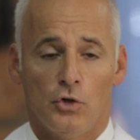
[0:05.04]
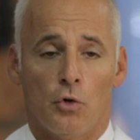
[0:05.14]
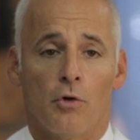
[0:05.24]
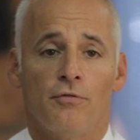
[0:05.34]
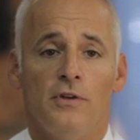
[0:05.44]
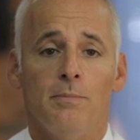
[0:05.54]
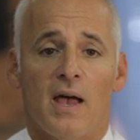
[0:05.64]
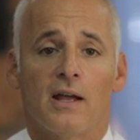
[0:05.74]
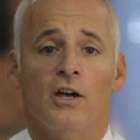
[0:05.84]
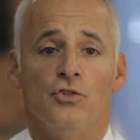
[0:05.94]

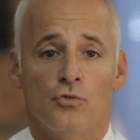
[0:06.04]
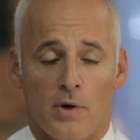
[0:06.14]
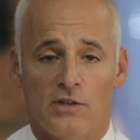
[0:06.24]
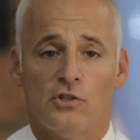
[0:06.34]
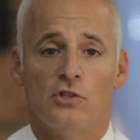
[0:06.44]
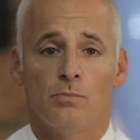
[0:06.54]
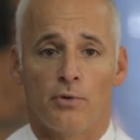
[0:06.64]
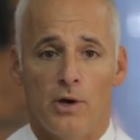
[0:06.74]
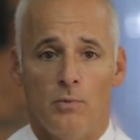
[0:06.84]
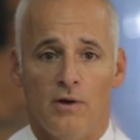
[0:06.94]
Neurofeedback addresses
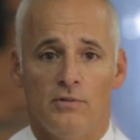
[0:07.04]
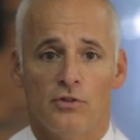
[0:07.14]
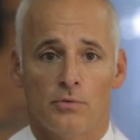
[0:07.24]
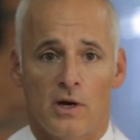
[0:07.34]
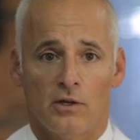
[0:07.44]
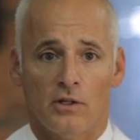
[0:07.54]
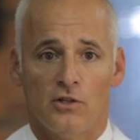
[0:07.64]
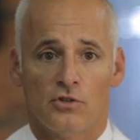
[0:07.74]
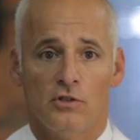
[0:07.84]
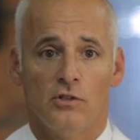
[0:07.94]
brainwave
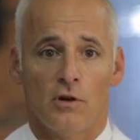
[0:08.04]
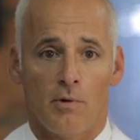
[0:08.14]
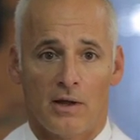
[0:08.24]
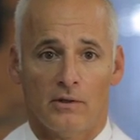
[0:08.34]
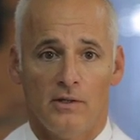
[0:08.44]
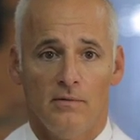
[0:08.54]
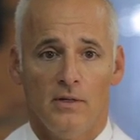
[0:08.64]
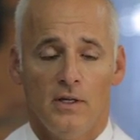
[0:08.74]
dysregulation directly.